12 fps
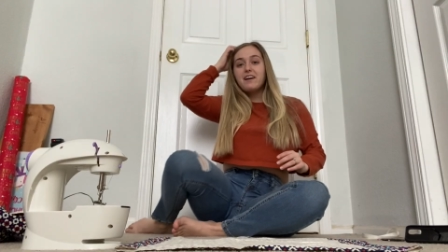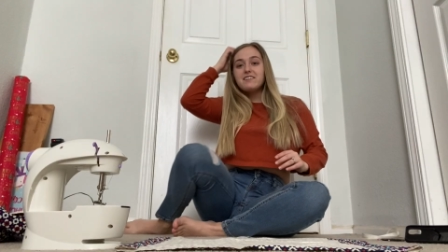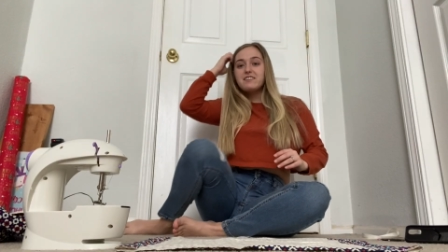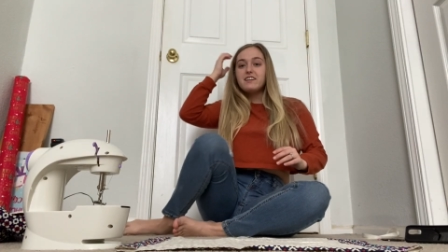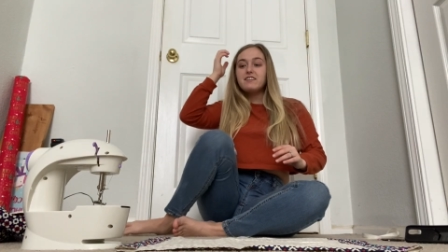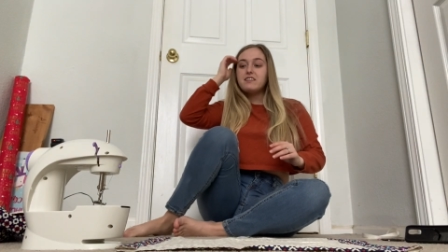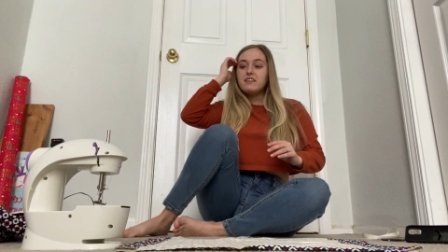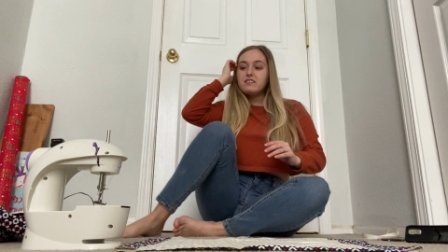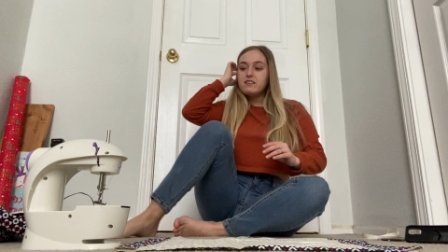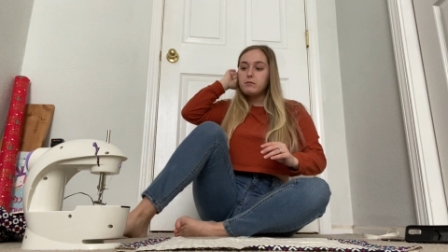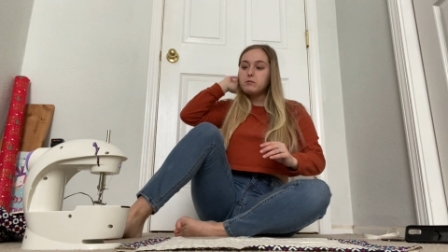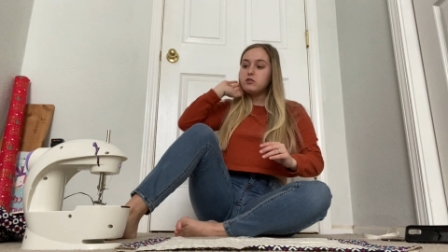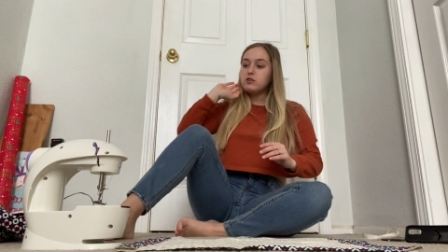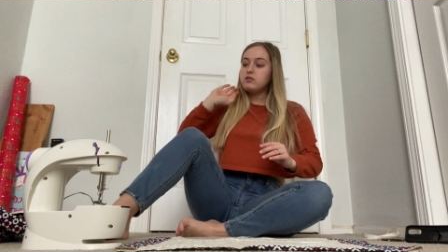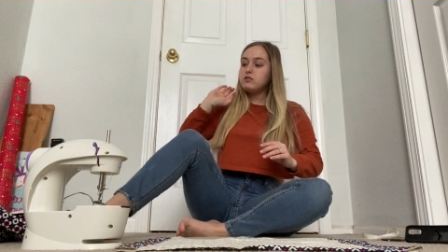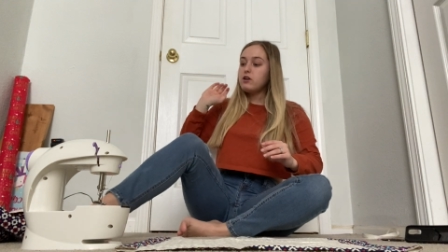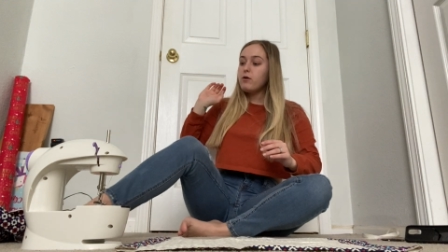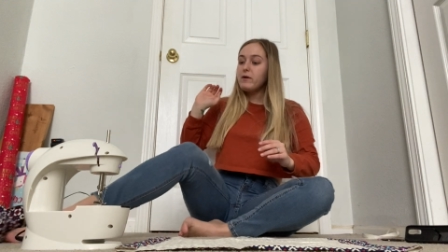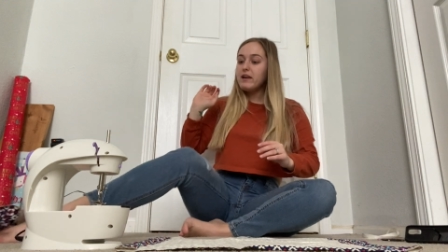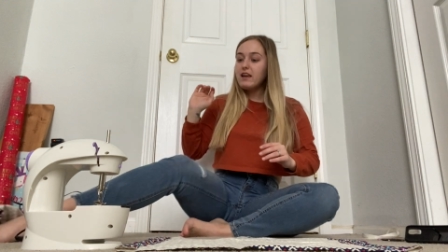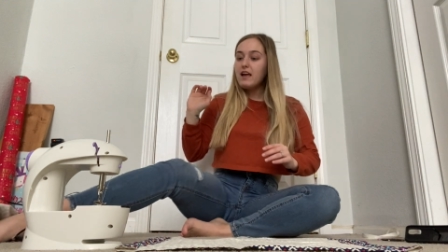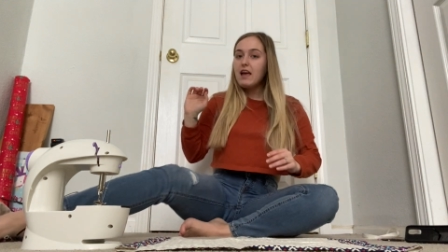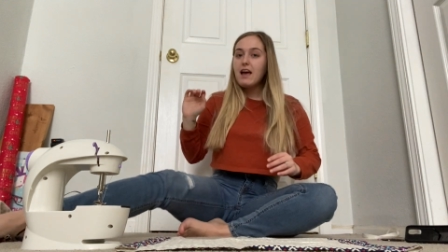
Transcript: guys, like I said, it's time to start sewing.